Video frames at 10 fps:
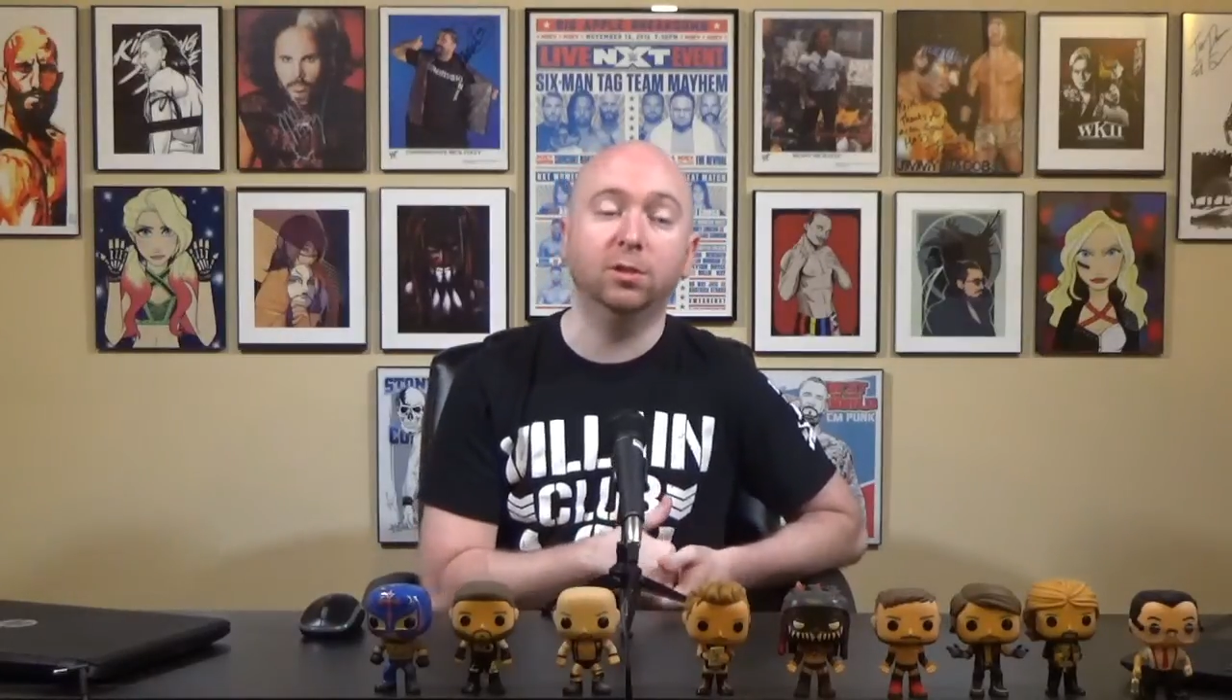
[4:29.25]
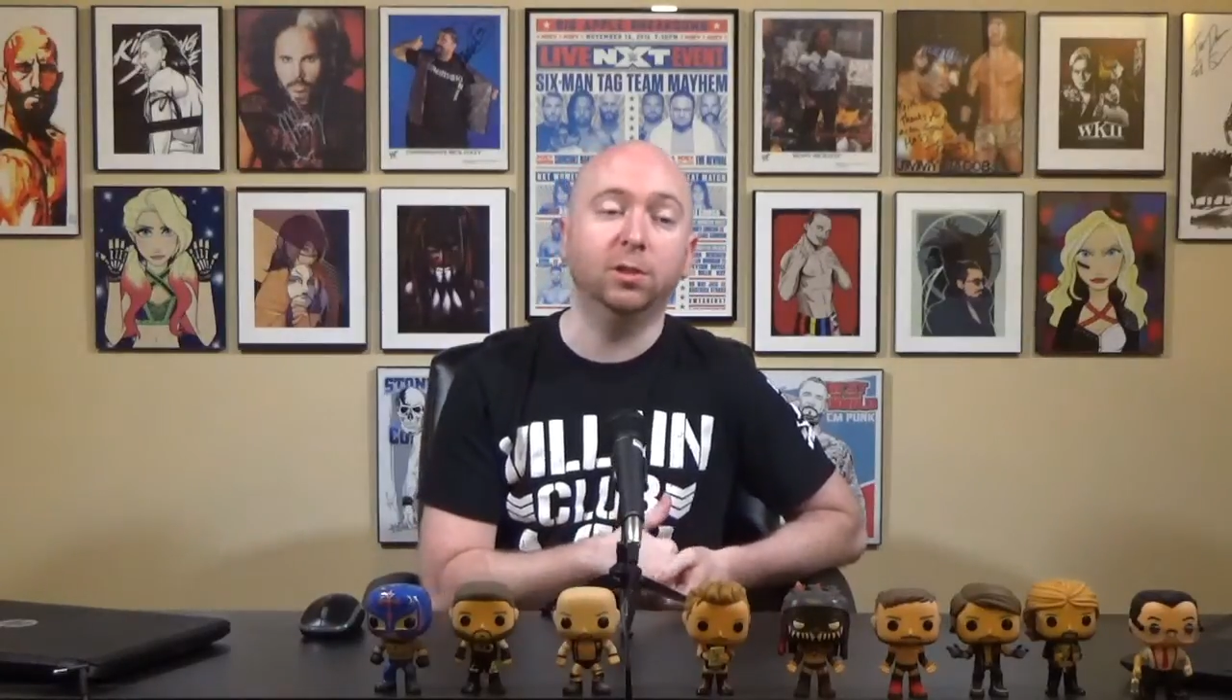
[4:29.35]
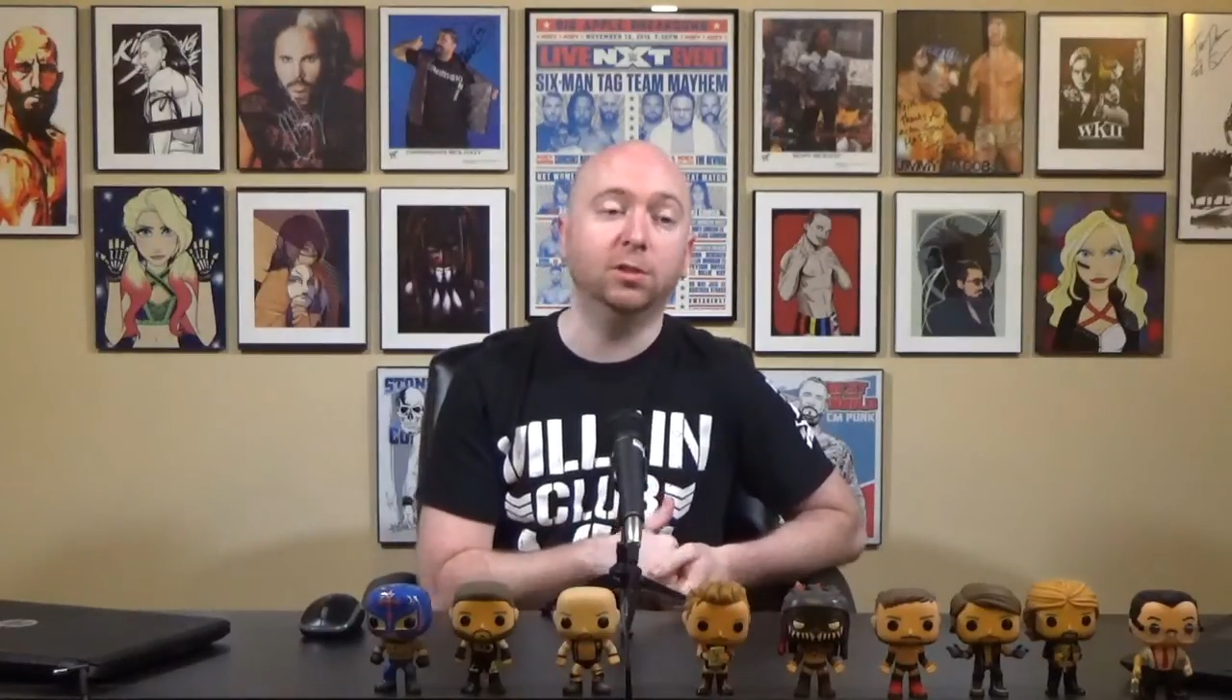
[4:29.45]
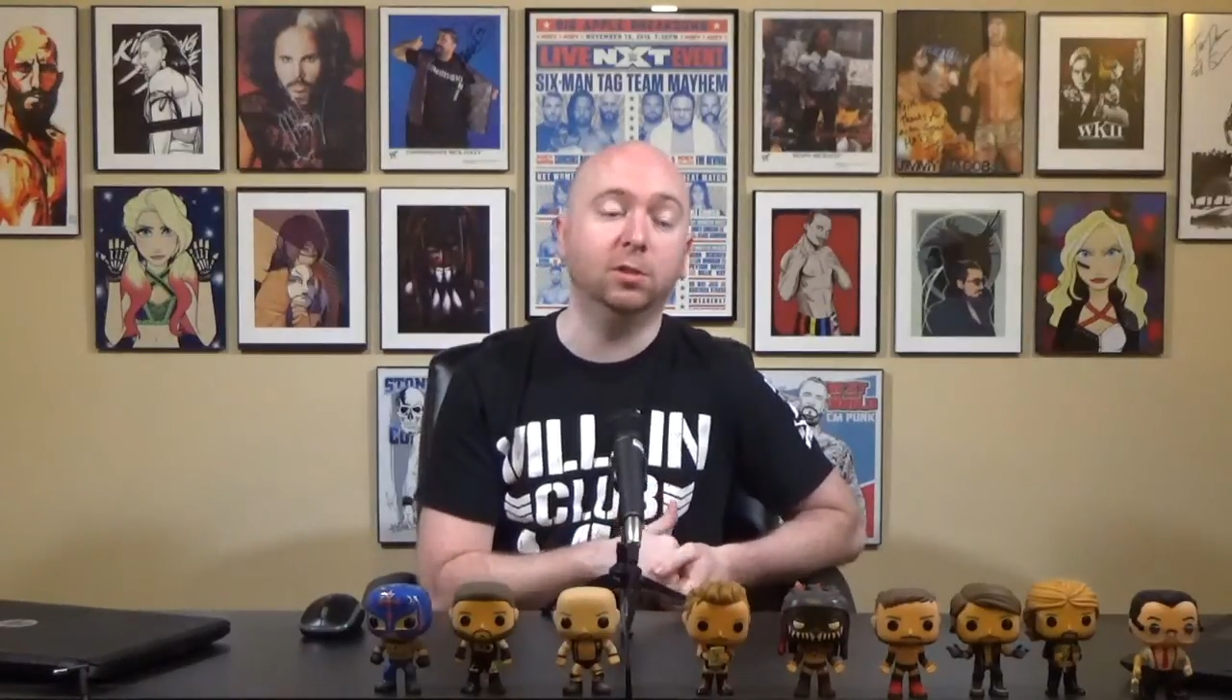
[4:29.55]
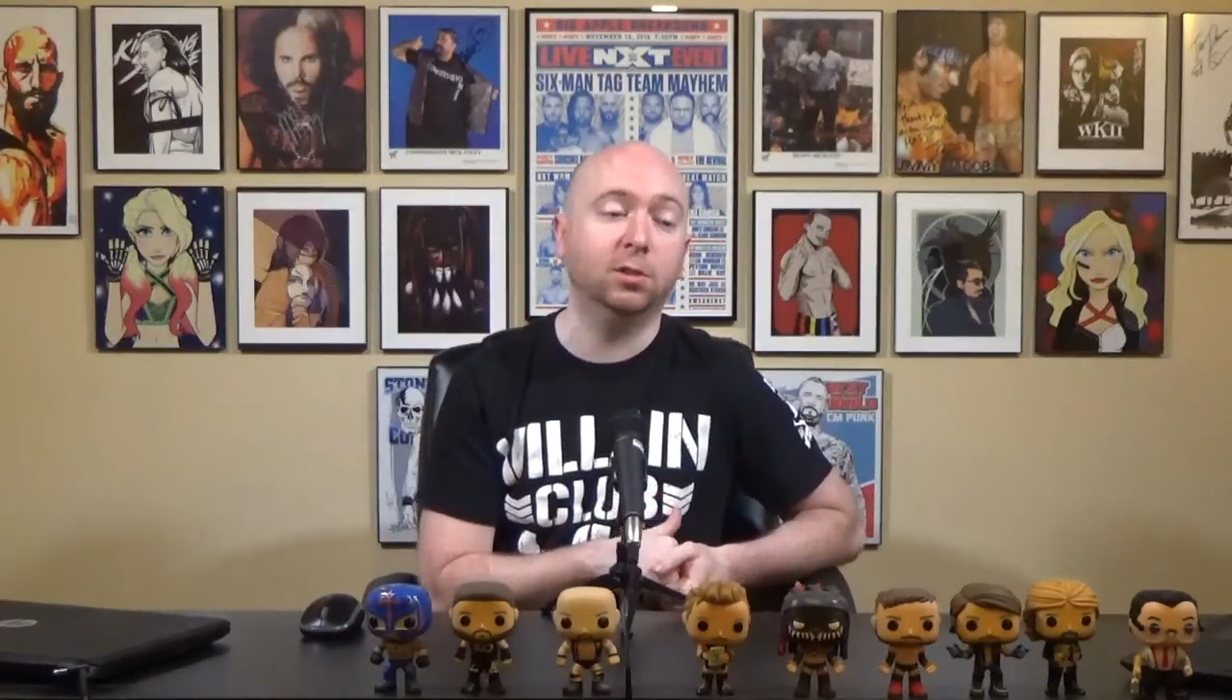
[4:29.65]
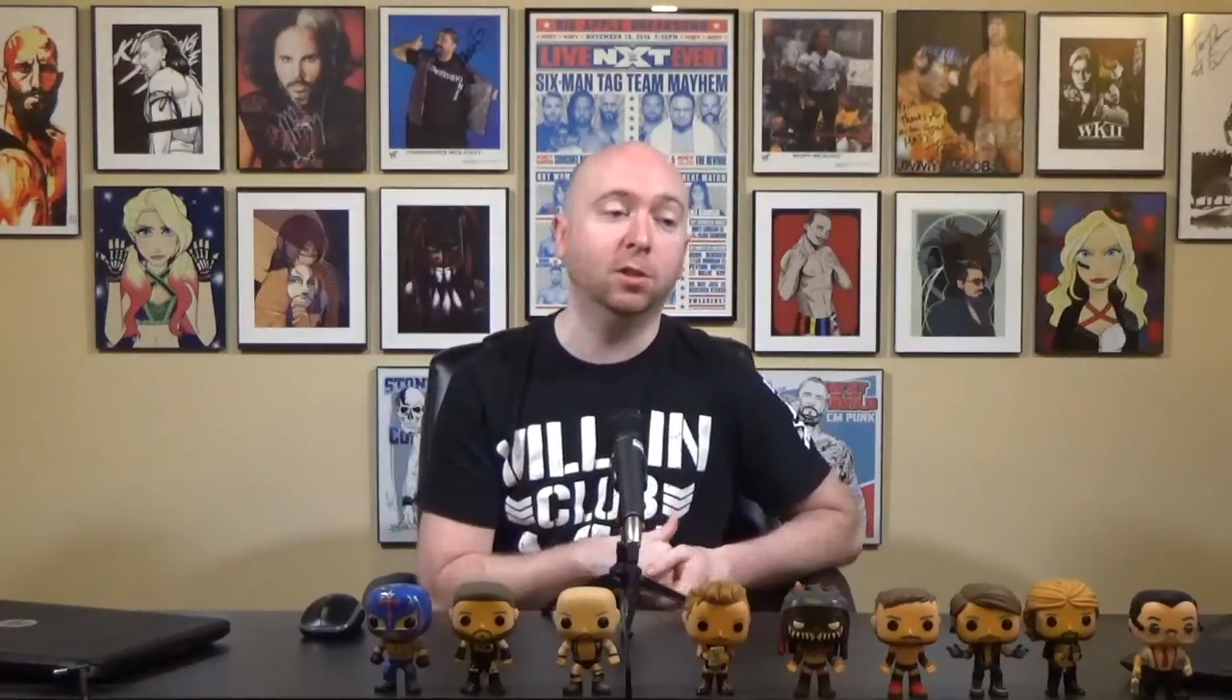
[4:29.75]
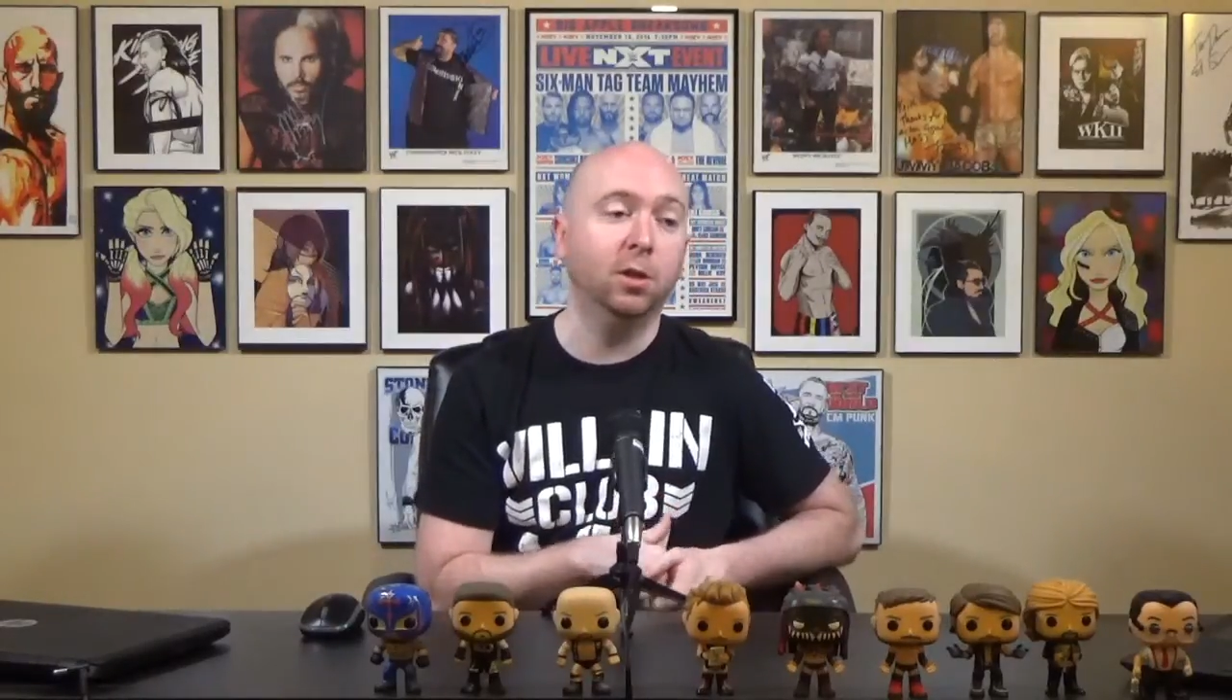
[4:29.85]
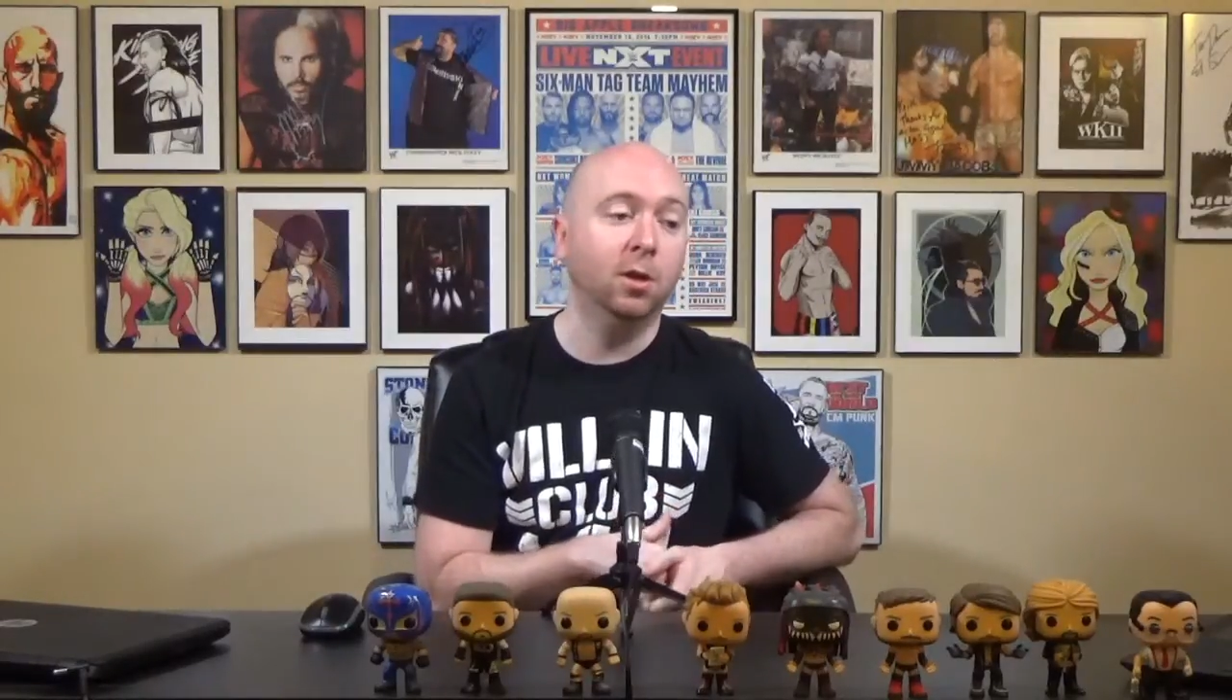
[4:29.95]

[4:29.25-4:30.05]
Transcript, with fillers: since